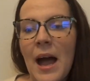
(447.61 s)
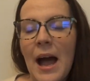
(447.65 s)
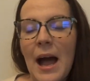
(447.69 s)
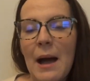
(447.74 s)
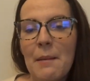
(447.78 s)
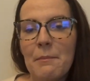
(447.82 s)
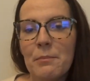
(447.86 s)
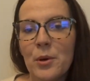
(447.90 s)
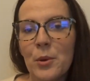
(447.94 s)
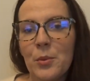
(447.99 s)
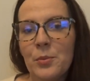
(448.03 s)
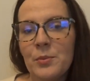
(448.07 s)

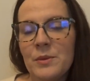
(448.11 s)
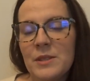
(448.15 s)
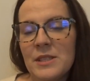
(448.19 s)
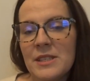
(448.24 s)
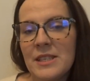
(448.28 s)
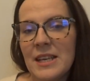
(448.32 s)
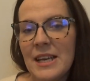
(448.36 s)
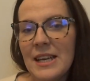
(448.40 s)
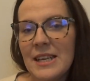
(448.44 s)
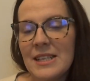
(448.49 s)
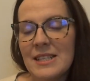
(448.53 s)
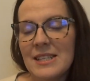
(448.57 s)
and
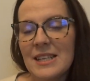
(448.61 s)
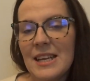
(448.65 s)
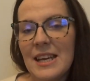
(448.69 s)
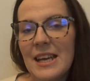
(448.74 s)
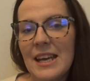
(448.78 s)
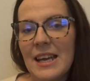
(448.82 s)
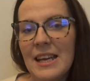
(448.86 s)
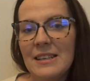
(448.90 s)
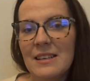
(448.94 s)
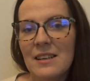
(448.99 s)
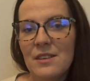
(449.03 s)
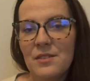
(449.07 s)
put it
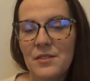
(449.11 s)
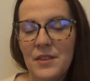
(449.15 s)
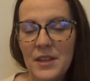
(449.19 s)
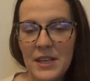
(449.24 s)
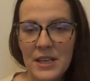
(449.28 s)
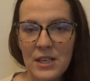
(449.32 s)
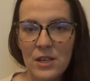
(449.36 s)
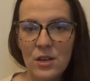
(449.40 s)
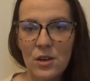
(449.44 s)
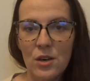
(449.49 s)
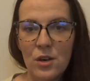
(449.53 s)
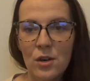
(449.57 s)
in
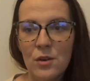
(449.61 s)
the